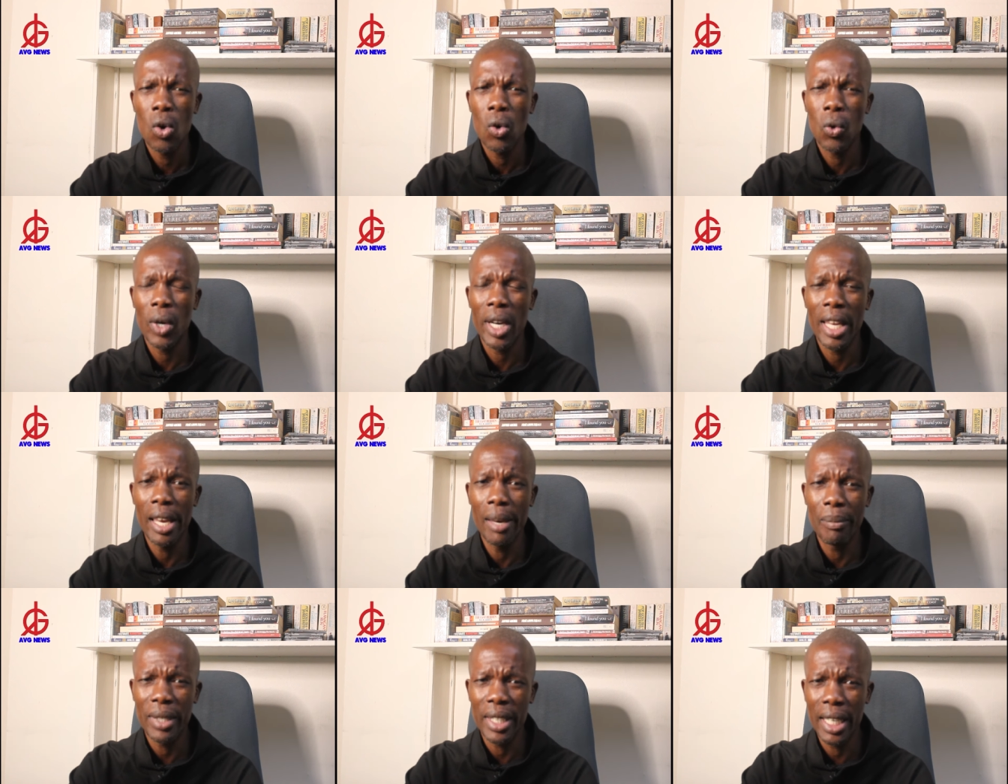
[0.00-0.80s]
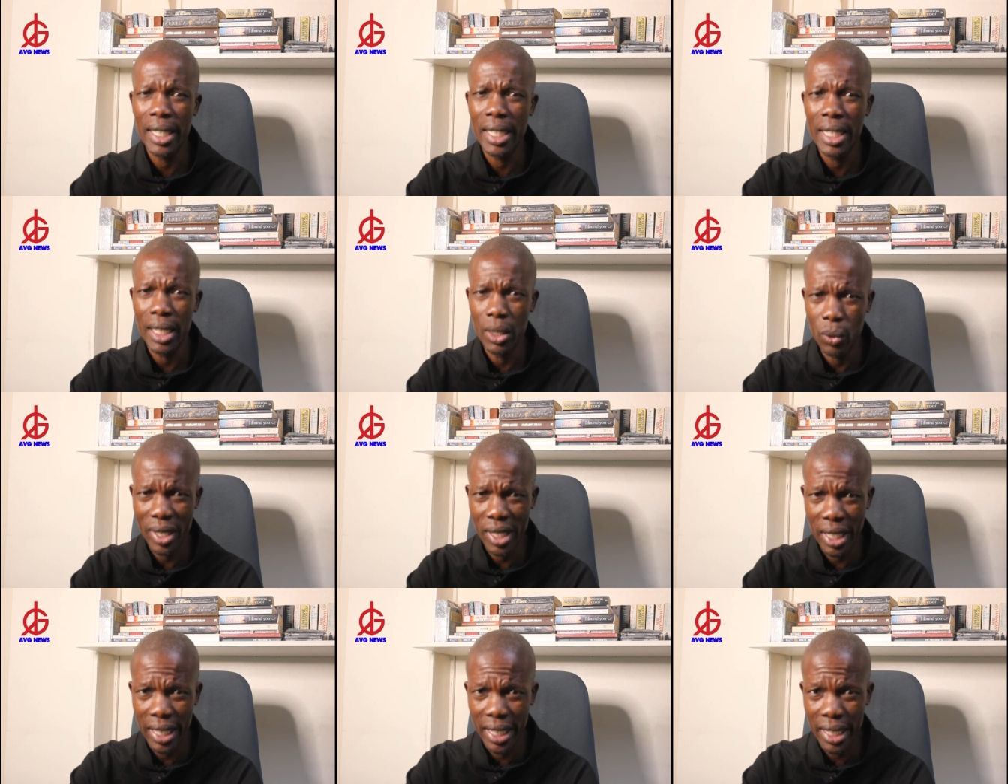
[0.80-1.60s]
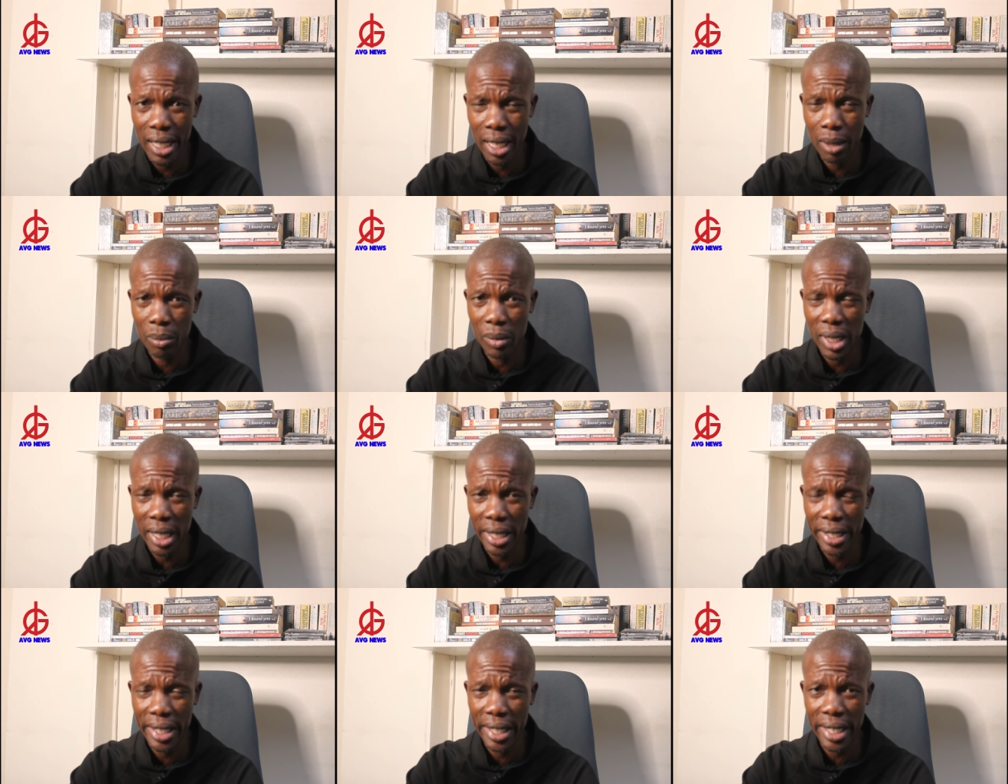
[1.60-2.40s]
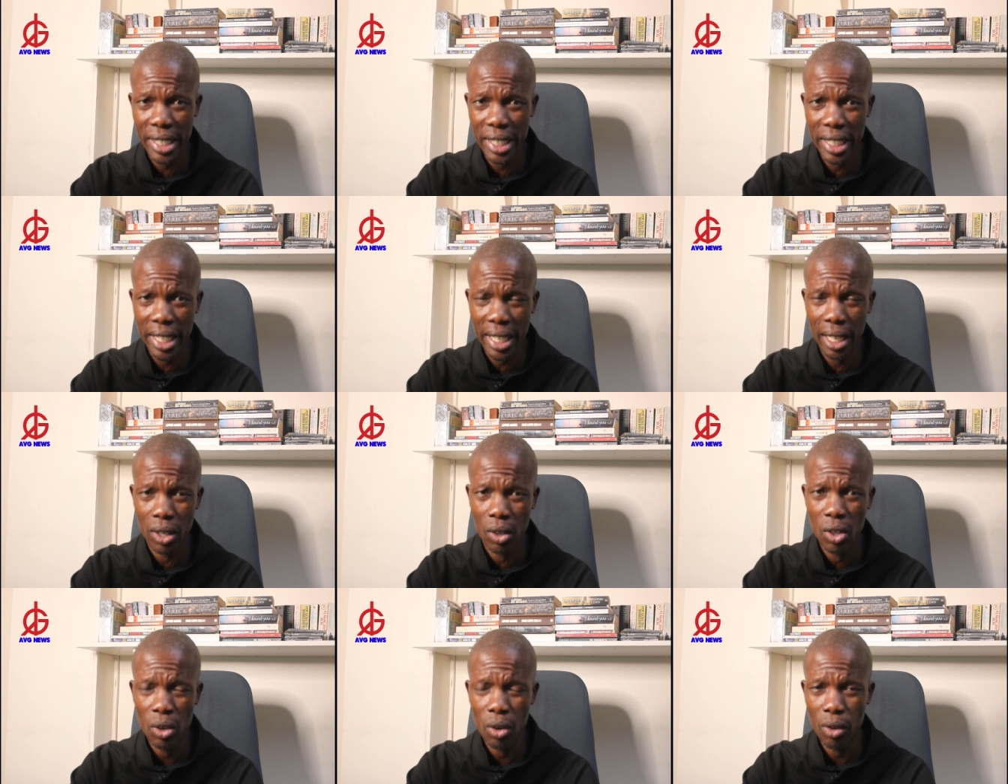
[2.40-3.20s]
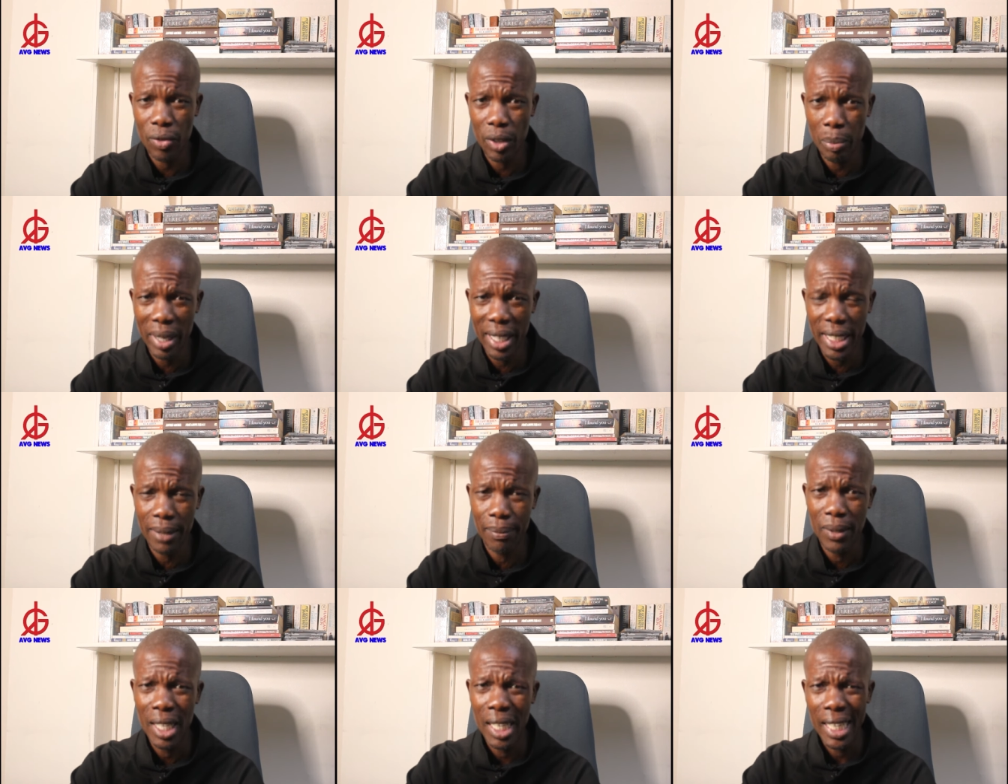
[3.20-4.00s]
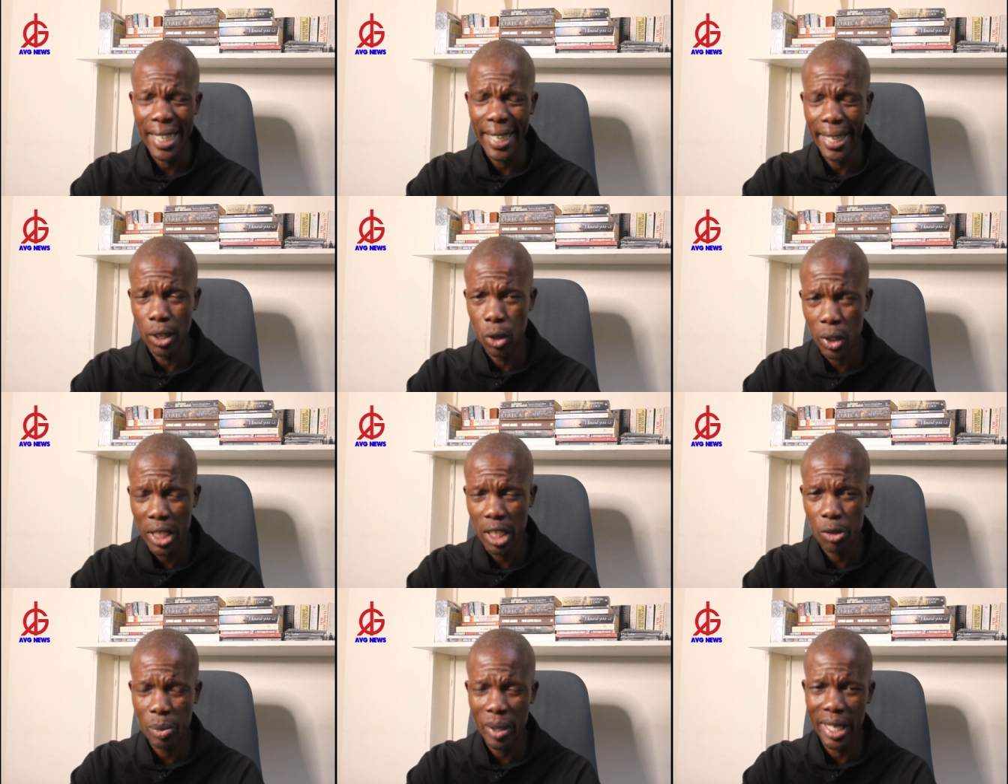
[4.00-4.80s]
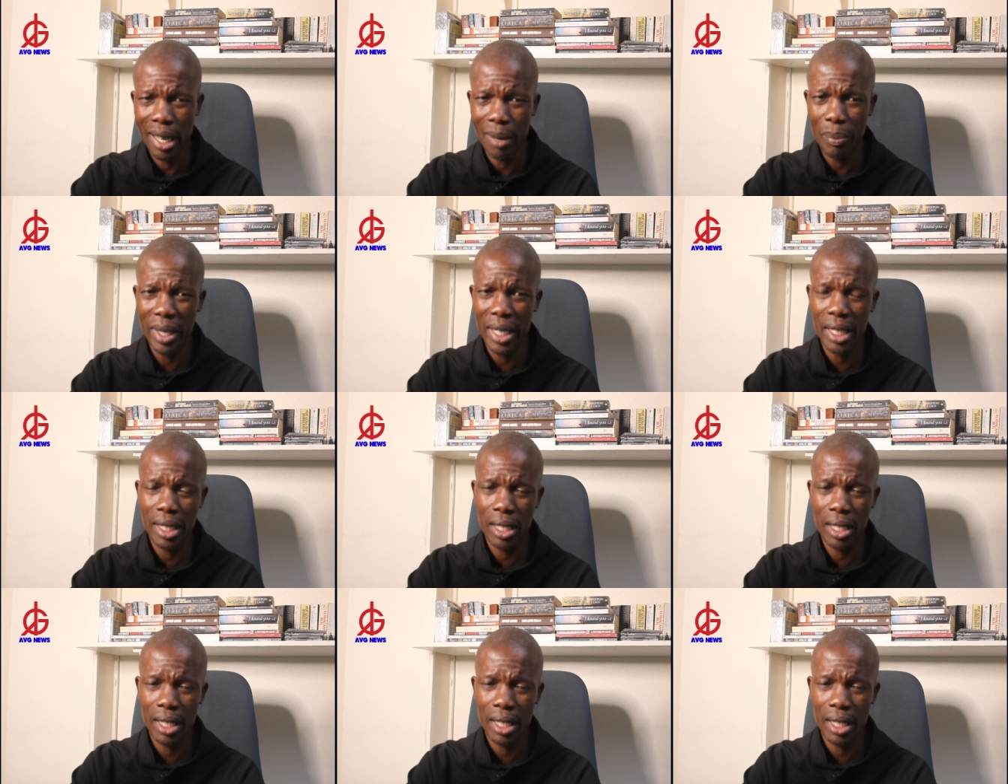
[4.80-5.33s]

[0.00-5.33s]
who claimed that he was the interim secretary general of the party, a lot has been happening.